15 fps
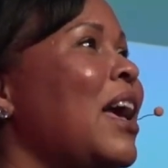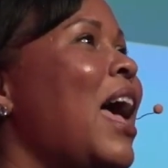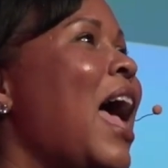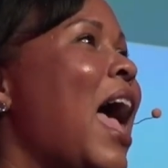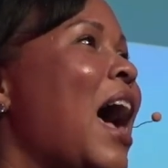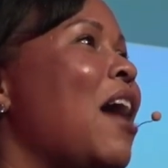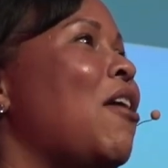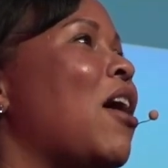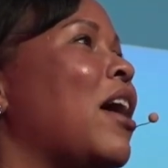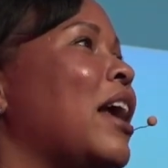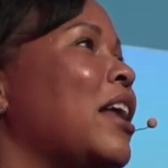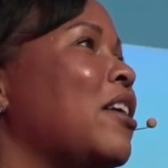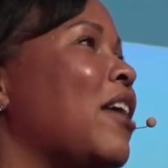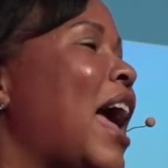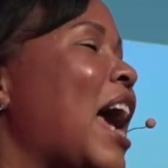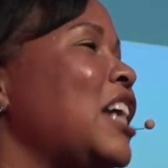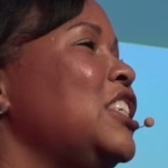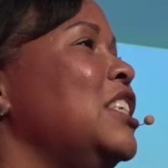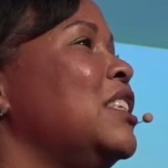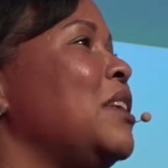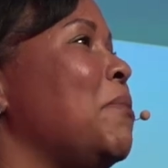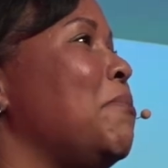how our
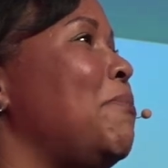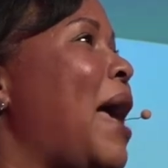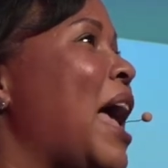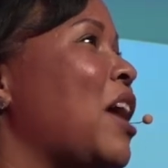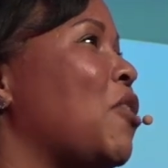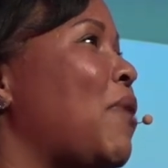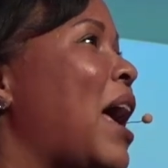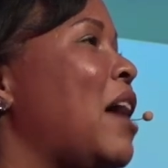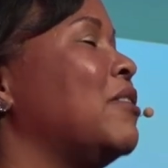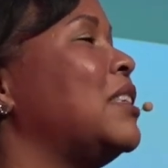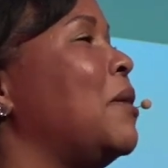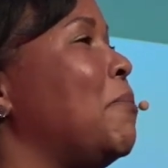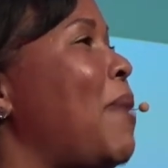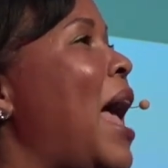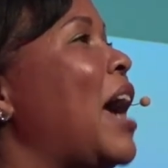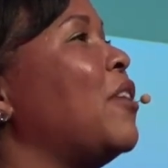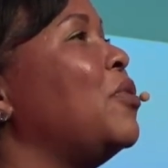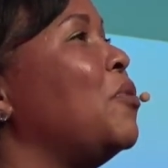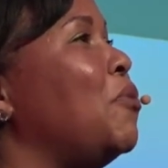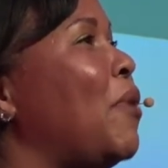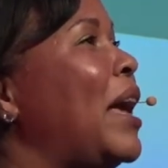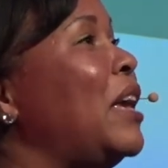interactions and backgrounds impact
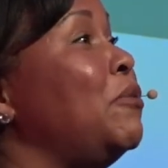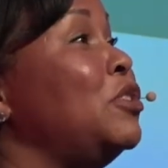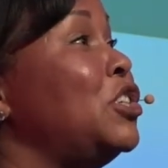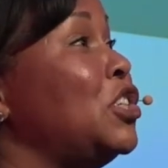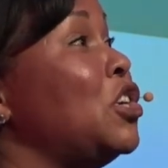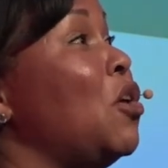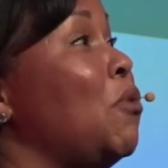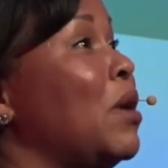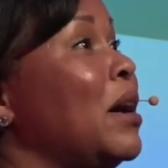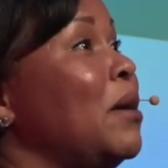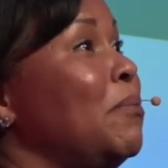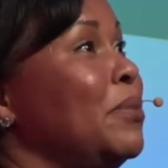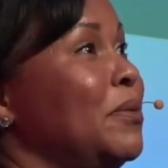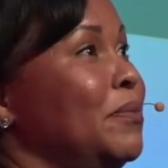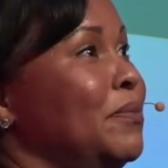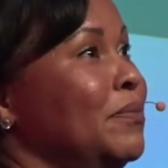the way we show up.